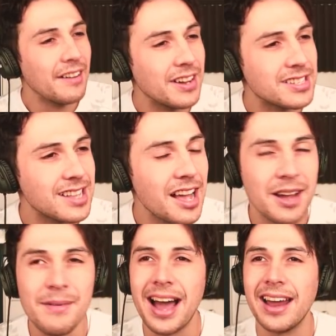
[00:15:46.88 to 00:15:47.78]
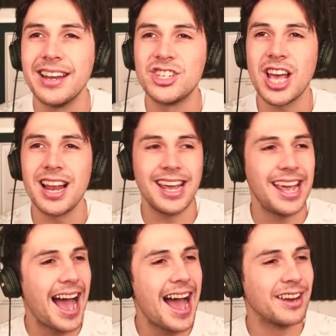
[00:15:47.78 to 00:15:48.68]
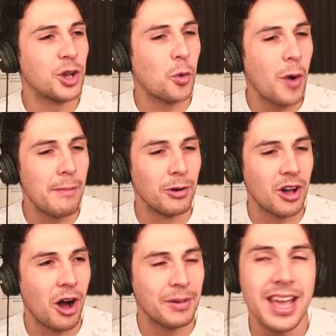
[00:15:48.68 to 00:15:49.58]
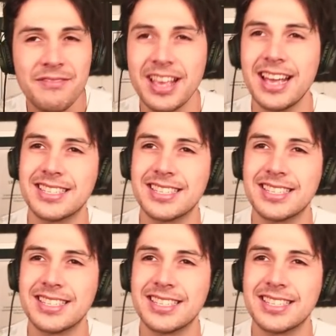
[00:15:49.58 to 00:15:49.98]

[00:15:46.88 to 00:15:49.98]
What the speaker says: for Slogoman, Jelly, and Kwebbelkop. Give the